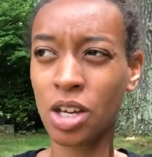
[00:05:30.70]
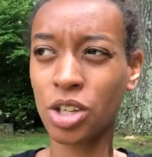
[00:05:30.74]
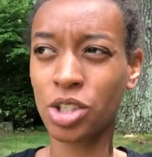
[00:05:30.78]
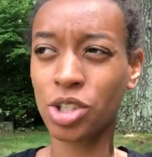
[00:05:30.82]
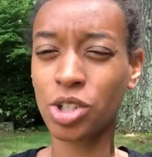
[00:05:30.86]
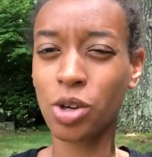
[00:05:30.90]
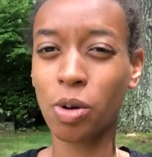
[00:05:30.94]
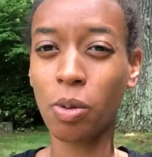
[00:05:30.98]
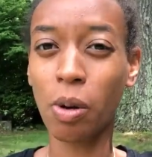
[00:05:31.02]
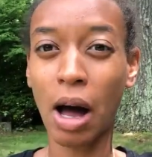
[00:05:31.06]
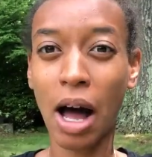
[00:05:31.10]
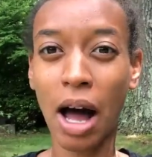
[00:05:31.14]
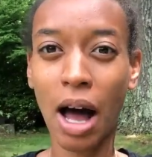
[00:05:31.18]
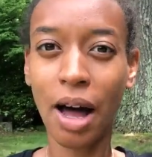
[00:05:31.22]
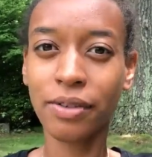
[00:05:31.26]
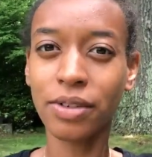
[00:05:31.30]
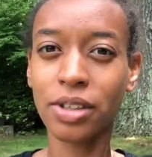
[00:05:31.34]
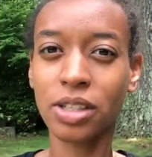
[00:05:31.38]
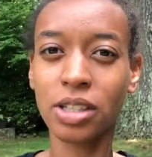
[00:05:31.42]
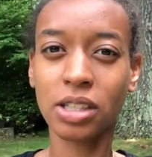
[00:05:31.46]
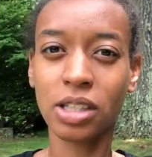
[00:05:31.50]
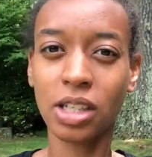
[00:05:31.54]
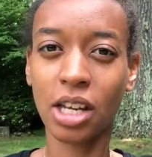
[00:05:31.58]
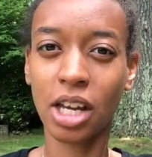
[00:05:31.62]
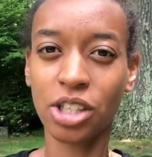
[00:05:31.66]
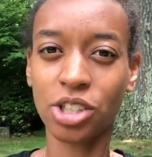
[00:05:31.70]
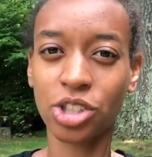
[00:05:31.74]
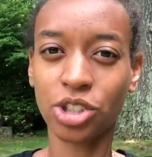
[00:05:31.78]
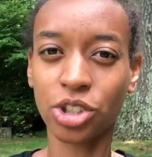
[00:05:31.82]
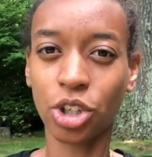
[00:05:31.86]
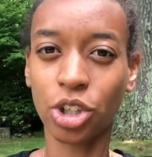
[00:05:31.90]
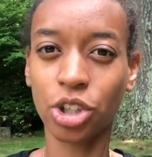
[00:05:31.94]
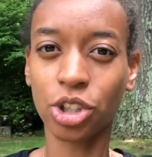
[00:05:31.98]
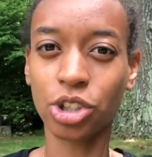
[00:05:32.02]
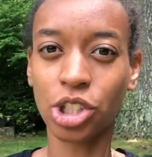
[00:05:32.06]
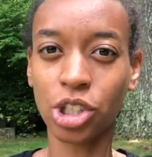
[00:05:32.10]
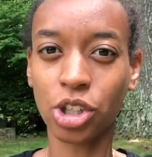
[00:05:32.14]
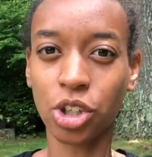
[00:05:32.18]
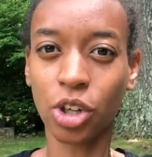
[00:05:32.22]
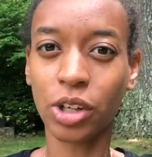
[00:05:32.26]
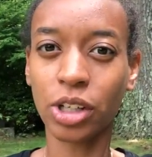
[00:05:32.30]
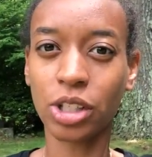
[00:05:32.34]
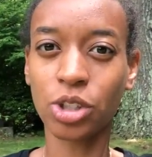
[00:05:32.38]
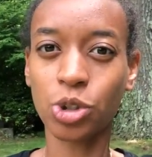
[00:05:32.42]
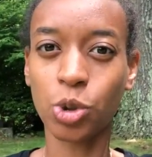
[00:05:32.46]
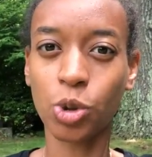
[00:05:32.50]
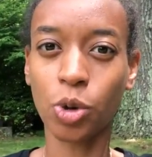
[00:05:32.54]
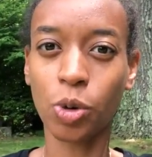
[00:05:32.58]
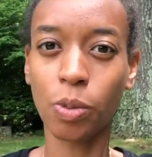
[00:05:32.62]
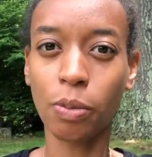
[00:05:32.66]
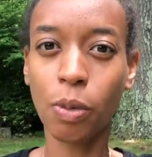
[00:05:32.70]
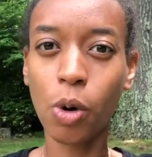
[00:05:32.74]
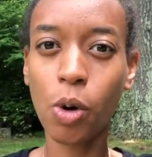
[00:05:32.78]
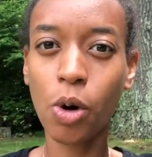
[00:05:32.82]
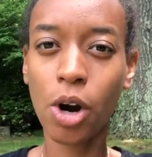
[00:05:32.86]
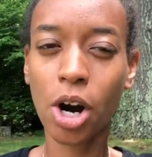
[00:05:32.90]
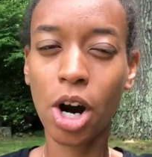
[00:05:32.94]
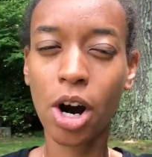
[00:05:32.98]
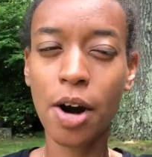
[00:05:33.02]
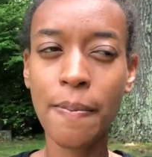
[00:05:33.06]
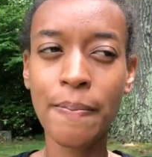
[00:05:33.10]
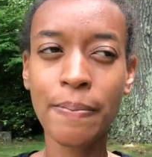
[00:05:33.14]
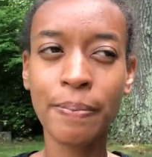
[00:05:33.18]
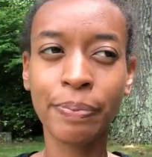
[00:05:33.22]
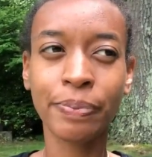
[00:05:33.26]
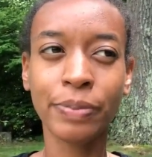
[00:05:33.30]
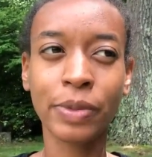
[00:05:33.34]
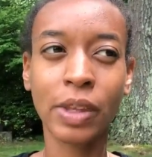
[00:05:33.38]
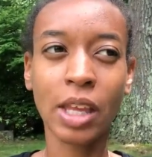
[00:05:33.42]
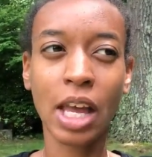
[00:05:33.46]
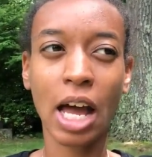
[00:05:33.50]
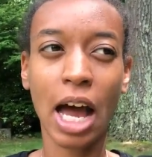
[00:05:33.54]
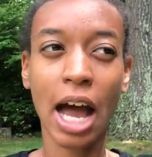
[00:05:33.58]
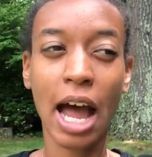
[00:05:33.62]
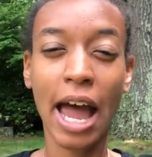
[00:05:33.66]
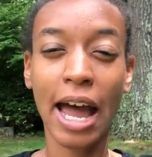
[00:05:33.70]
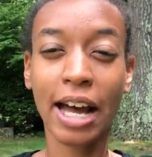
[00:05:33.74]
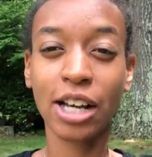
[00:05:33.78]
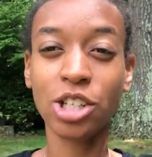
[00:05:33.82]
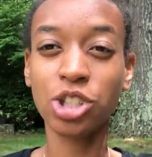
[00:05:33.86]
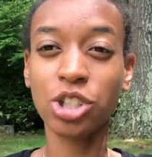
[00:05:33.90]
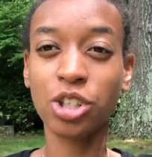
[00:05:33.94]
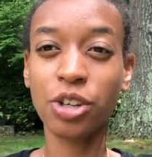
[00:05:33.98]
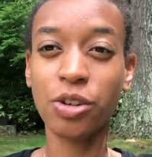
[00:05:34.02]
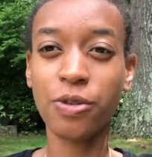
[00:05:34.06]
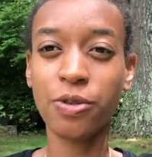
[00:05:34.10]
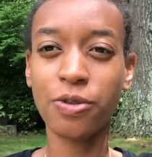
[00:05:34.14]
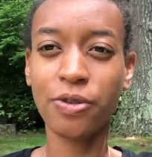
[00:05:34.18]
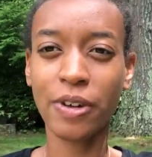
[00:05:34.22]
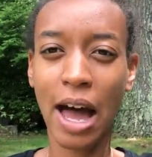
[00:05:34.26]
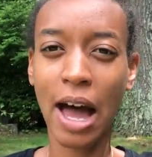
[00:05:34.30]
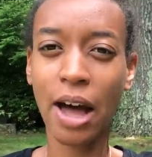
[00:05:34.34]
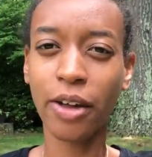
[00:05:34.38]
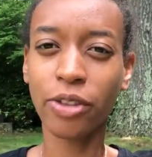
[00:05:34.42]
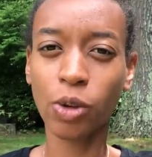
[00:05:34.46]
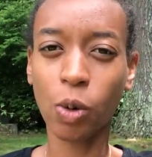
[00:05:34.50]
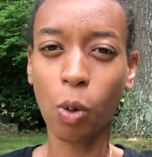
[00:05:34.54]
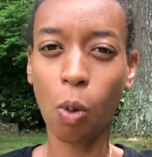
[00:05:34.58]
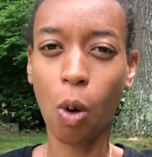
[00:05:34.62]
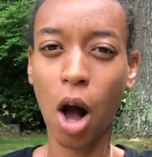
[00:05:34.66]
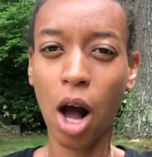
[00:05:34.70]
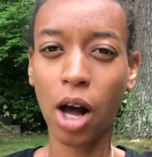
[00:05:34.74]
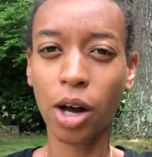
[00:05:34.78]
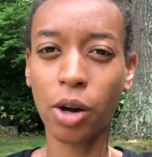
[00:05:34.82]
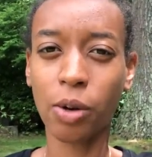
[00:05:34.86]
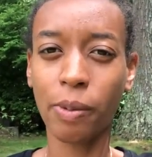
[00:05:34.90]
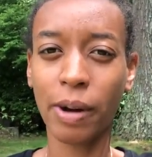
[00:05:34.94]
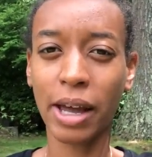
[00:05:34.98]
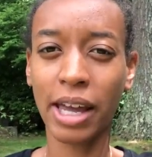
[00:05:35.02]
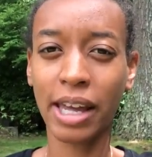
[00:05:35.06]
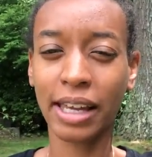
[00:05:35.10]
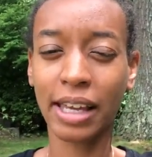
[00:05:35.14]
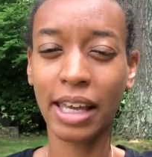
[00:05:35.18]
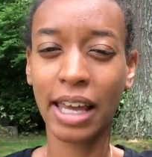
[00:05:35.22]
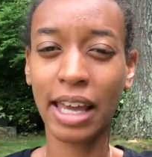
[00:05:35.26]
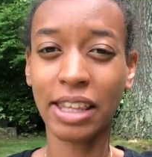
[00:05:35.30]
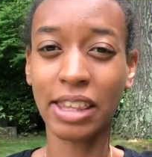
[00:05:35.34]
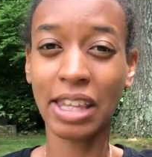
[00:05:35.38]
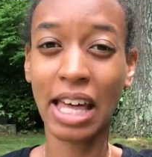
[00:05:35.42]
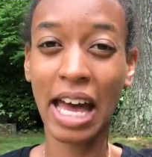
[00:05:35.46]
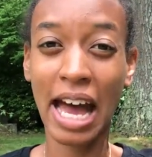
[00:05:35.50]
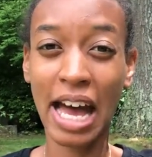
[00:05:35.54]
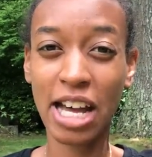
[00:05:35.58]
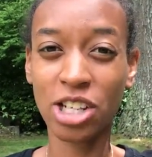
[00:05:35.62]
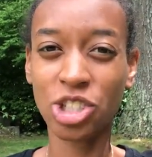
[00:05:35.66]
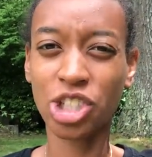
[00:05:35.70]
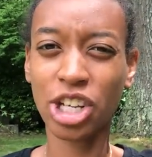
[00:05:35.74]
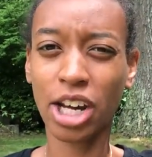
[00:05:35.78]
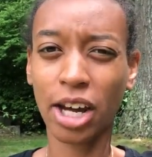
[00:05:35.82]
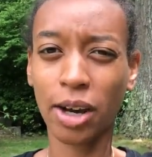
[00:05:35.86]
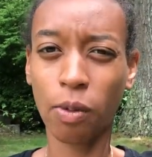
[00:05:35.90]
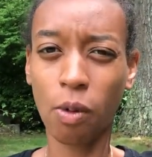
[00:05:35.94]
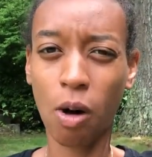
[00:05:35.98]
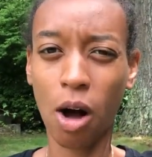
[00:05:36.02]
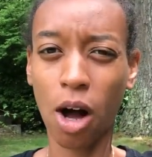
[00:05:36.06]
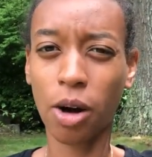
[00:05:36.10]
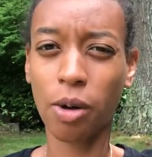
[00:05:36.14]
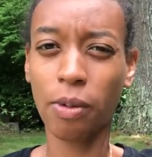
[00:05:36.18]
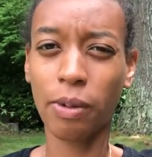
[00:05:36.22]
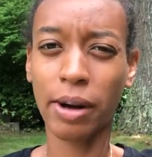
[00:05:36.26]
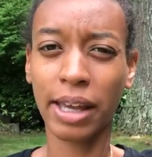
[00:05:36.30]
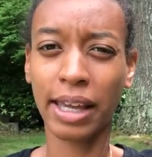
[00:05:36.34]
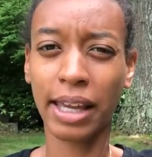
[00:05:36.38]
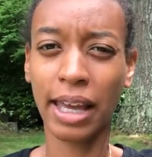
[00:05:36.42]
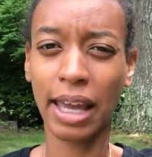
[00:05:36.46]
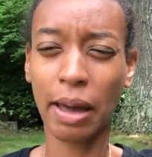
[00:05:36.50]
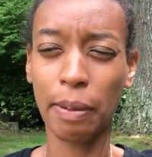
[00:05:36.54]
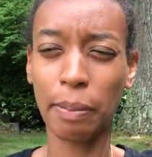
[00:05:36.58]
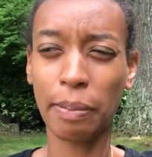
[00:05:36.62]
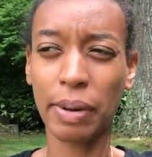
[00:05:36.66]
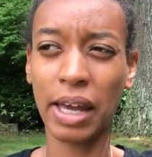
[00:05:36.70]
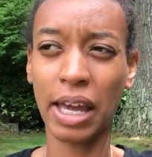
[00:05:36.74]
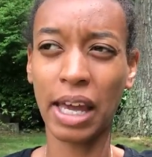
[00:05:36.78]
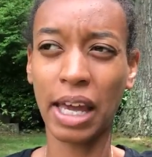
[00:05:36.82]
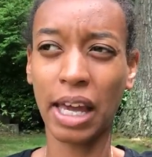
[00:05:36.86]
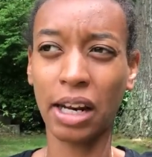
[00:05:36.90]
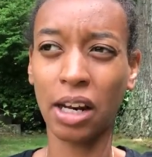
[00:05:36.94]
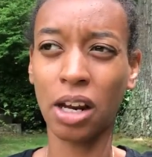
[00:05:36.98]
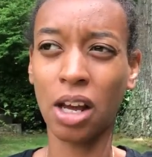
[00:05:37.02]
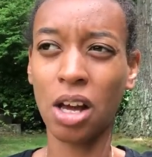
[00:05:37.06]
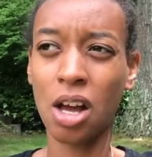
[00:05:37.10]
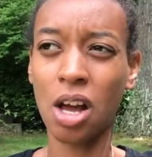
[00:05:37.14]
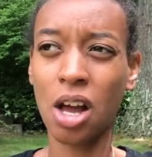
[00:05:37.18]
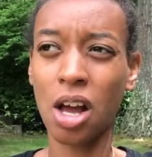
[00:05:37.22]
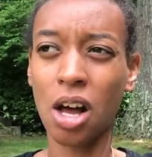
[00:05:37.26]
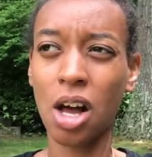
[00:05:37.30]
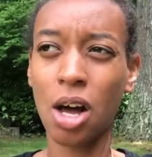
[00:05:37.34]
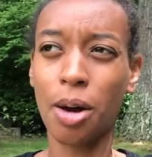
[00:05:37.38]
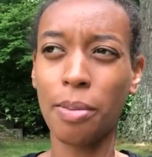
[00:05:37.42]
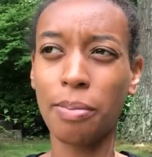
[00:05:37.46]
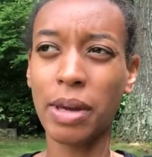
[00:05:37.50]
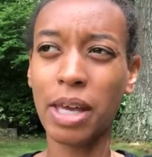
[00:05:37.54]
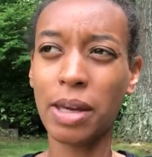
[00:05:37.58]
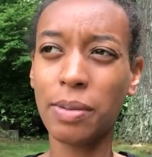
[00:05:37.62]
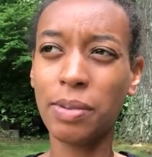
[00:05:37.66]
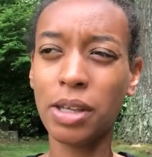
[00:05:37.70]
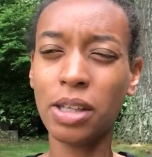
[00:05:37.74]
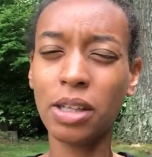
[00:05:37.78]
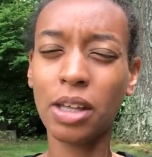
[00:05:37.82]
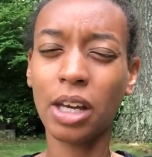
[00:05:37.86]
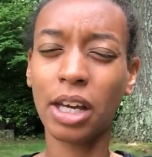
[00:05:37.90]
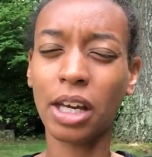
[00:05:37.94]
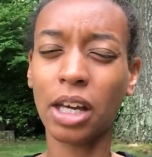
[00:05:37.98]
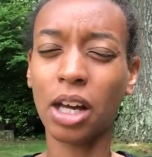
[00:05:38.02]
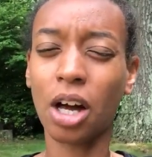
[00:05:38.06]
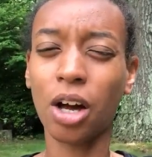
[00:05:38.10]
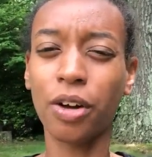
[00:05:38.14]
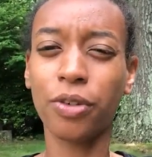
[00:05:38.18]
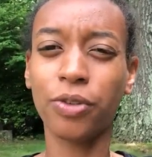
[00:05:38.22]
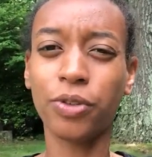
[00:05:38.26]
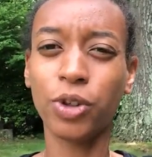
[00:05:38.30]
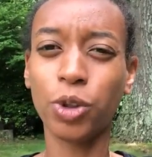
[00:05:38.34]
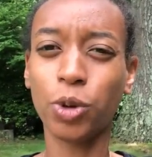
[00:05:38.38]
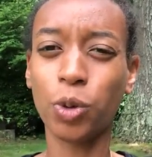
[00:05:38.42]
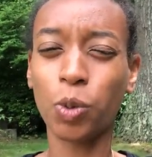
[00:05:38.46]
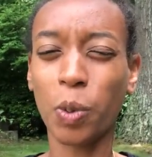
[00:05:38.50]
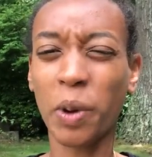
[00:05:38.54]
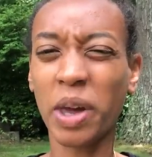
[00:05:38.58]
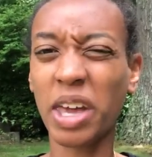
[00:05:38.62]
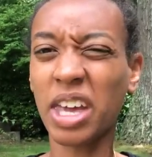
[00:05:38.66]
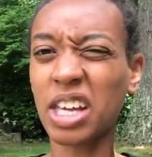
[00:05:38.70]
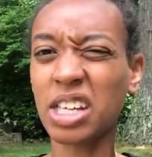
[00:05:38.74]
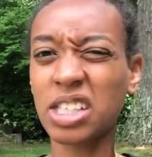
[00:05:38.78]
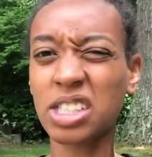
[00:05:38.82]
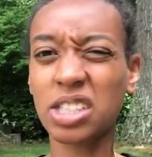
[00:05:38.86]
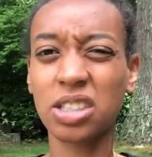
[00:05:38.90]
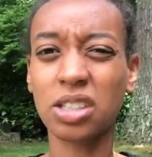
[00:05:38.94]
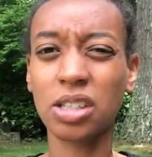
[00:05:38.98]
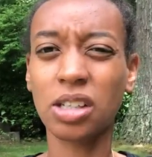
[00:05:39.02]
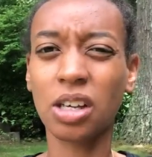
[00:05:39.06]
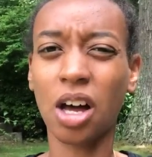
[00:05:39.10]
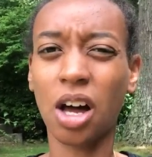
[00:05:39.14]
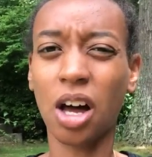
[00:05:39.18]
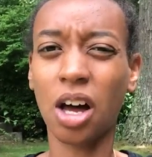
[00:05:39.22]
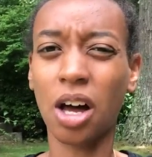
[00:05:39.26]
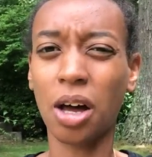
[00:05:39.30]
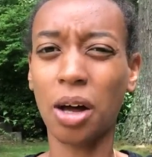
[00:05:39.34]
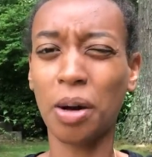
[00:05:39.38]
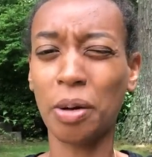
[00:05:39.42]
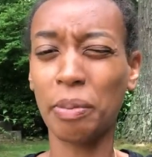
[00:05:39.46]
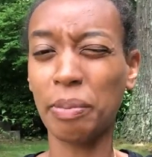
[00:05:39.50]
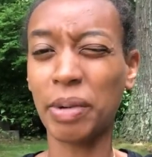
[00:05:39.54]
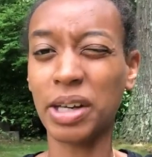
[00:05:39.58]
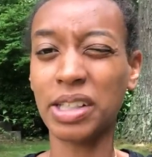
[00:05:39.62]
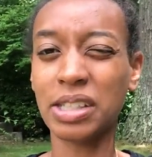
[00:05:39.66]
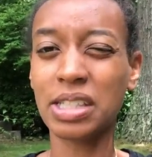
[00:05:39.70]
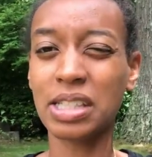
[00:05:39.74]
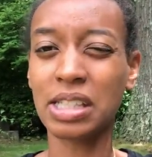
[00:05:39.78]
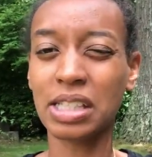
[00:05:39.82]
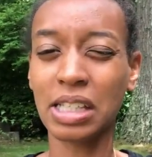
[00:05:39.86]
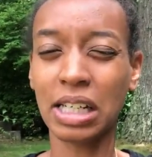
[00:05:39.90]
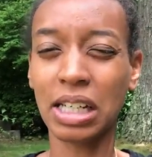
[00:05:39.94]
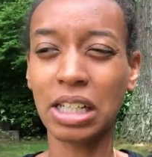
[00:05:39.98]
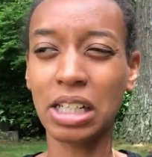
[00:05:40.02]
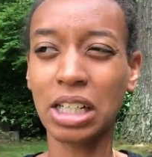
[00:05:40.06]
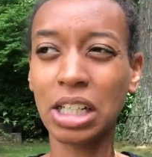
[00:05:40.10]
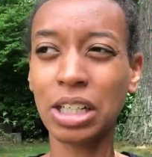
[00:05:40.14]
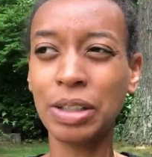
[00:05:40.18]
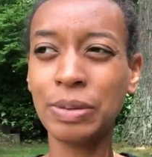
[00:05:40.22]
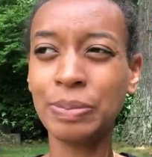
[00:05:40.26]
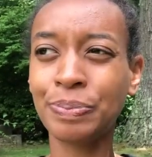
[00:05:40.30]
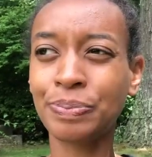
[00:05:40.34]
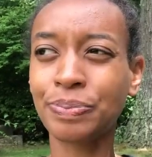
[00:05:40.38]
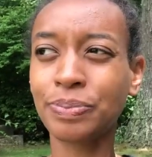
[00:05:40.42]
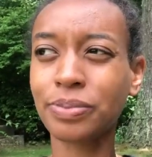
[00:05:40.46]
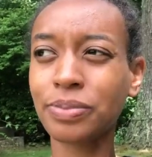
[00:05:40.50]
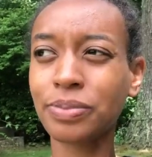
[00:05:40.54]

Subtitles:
So obviously I started to look into it more. I actually found the hashtag walkaway campaign maybe like a few weeks, months later.